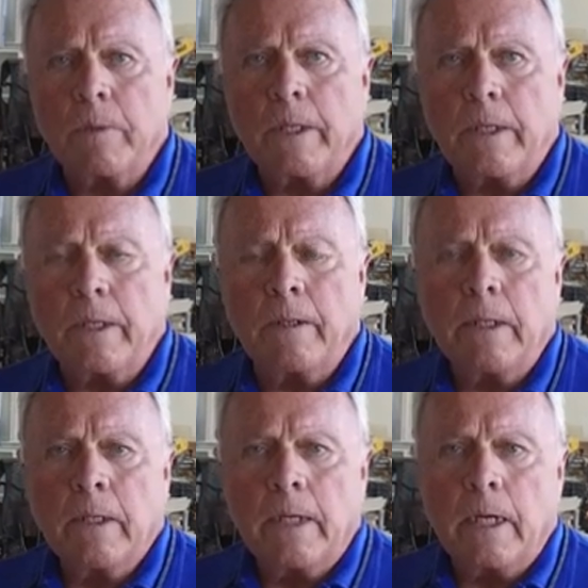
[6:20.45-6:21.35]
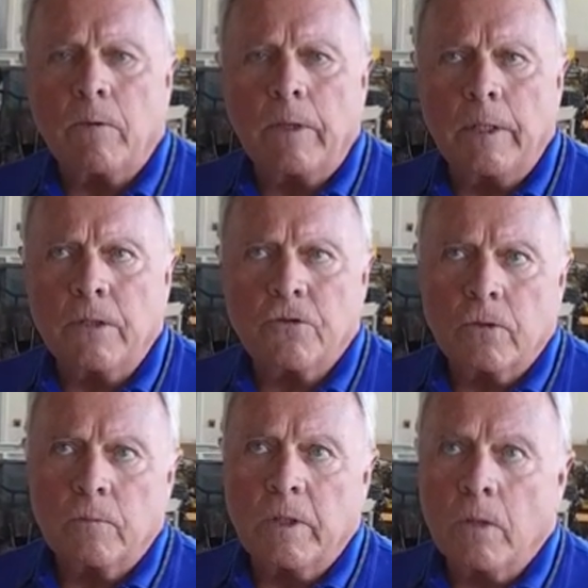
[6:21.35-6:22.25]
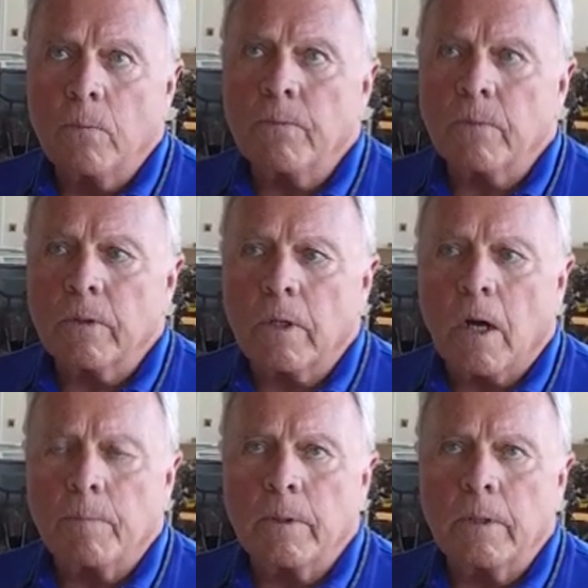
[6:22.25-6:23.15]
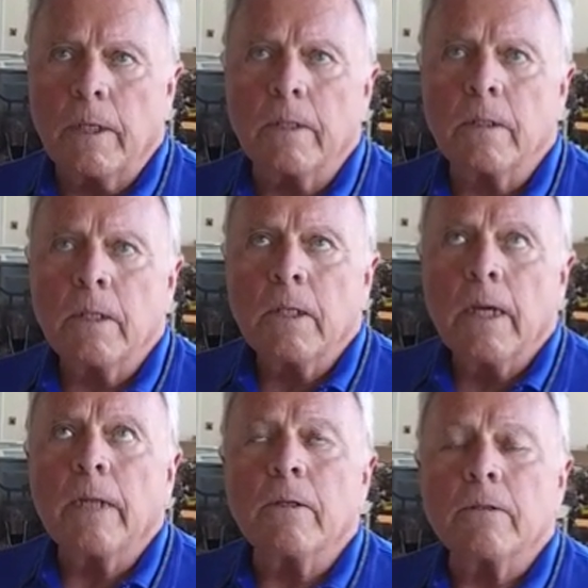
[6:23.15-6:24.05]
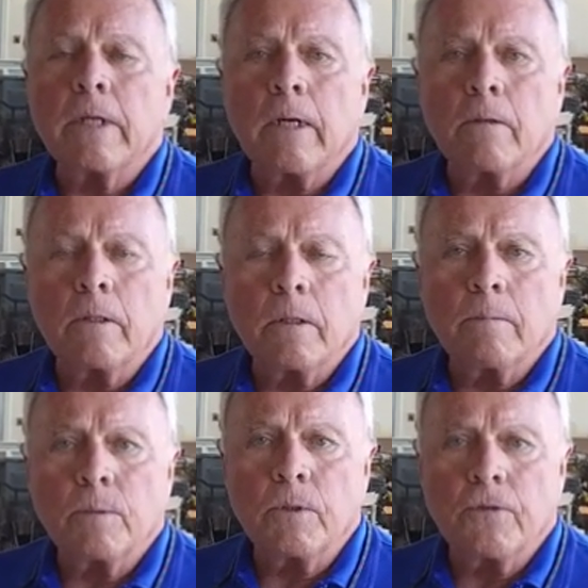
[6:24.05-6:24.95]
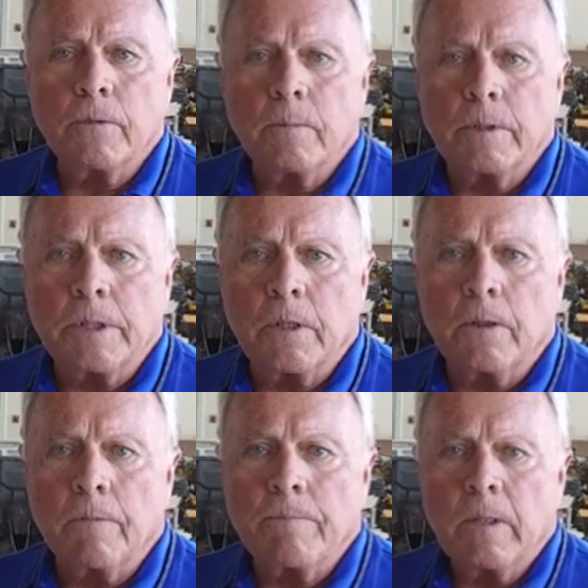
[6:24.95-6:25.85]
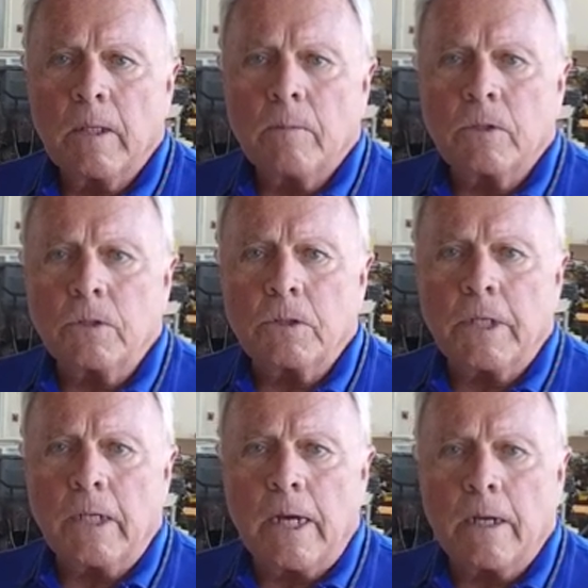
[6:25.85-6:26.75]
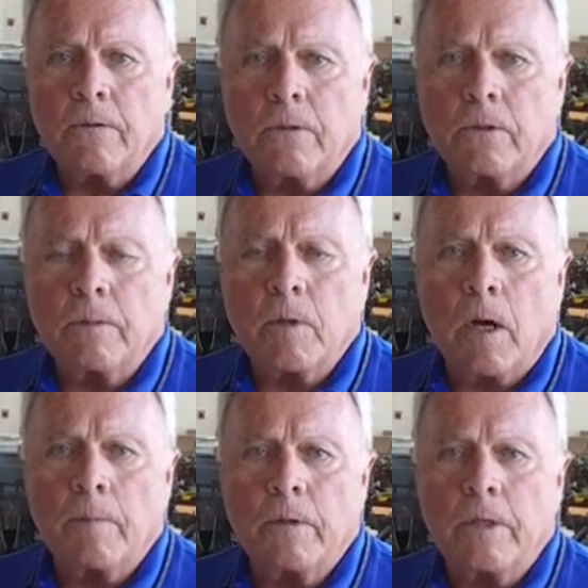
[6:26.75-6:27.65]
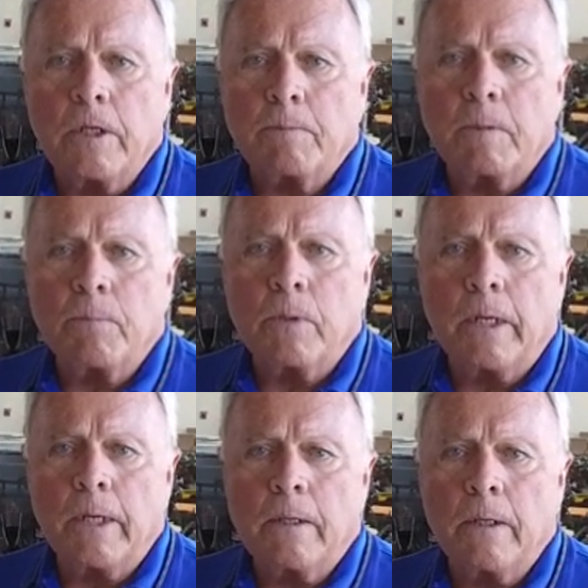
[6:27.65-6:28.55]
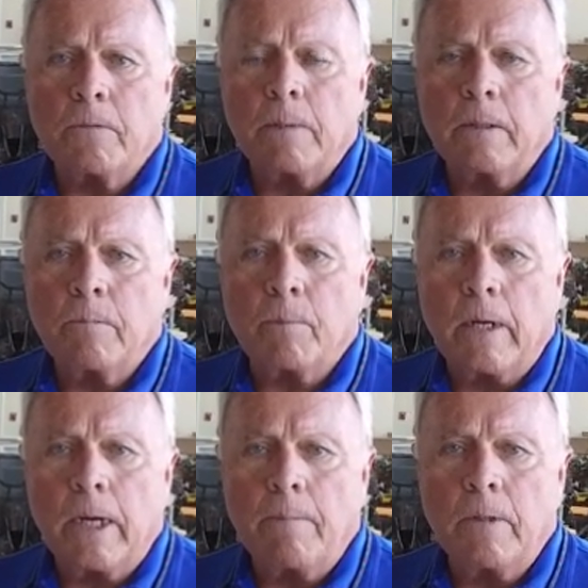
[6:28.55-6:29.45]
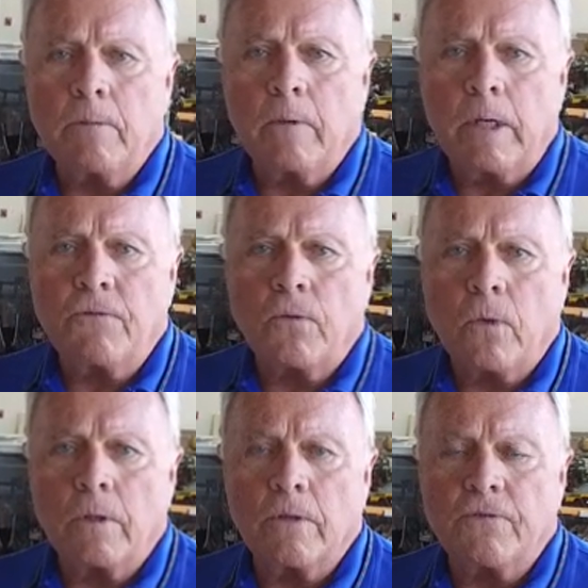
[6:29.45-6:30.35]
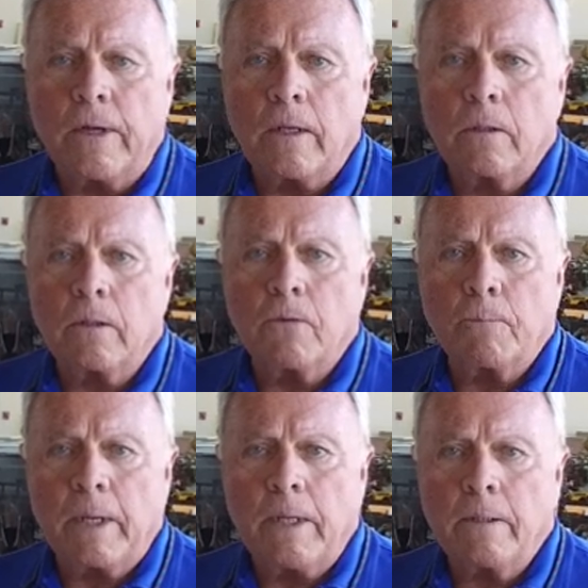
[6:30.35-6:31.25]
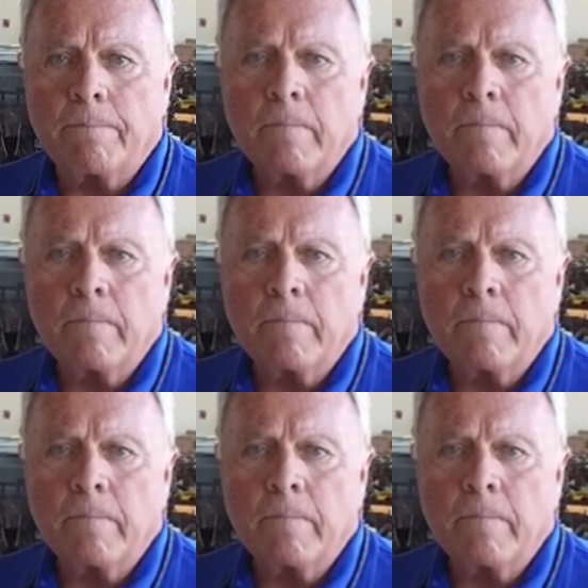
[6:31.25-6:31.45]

be any echoing in this room, we hope, with carpet and, and the sound uh, material. As you can see, a lot of the trim carpentry has been put in and it's been primed, ready for the final coat of paint